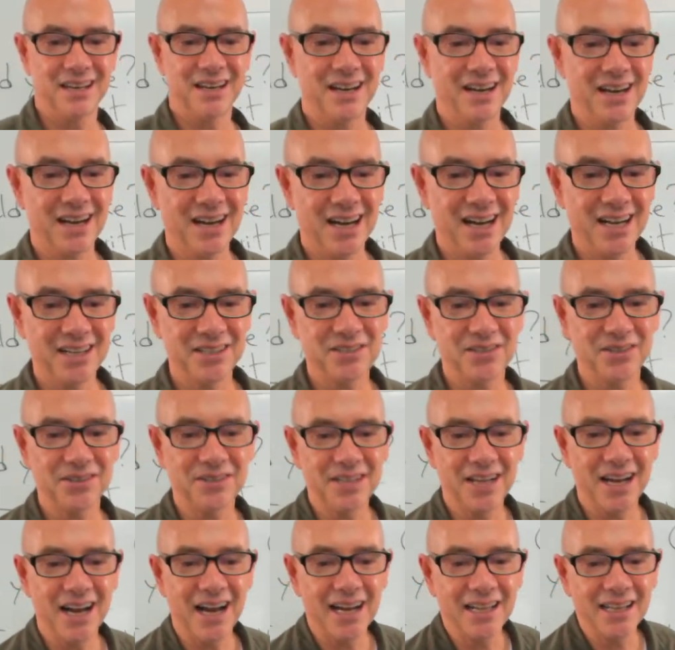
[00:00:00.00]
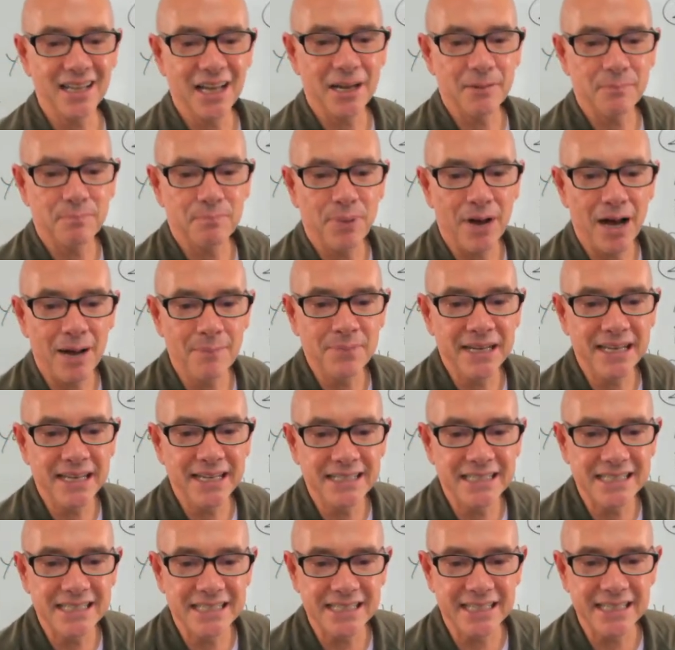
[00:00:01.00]
Uh, Sonia, I like
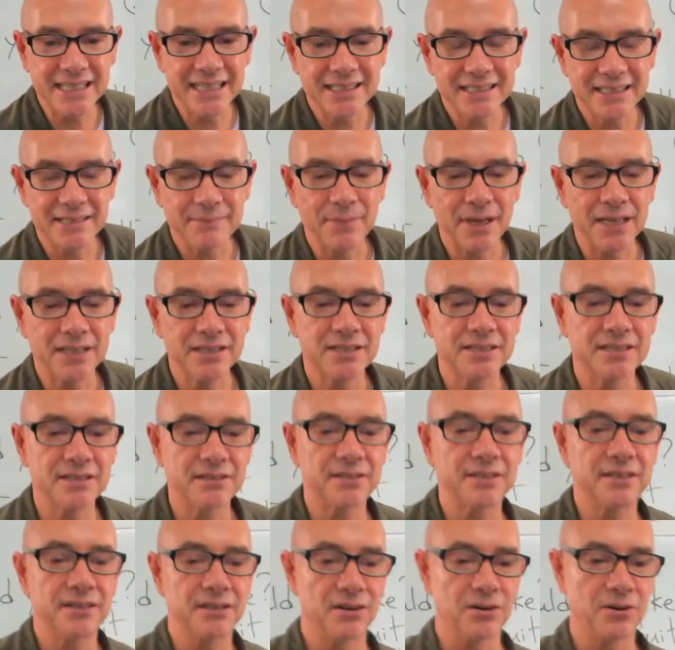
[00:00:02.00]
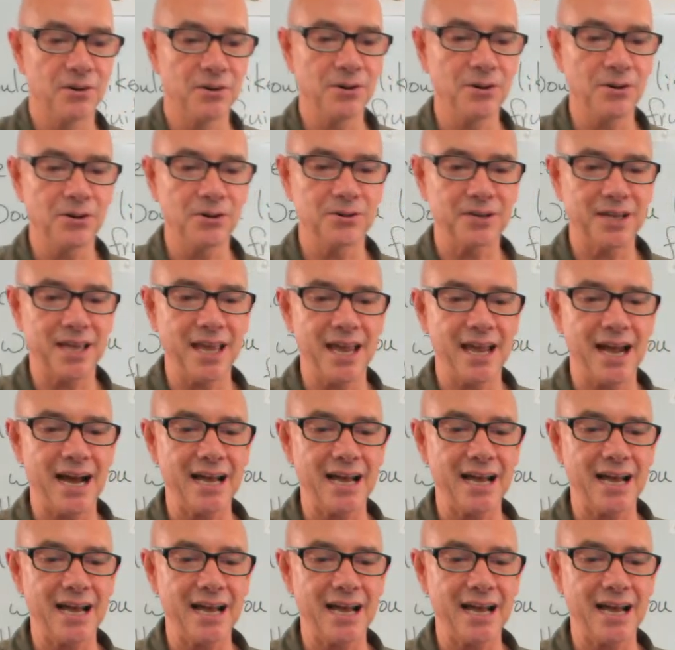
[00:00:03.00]
pumpkin seeds in my cereal. Oh, okay.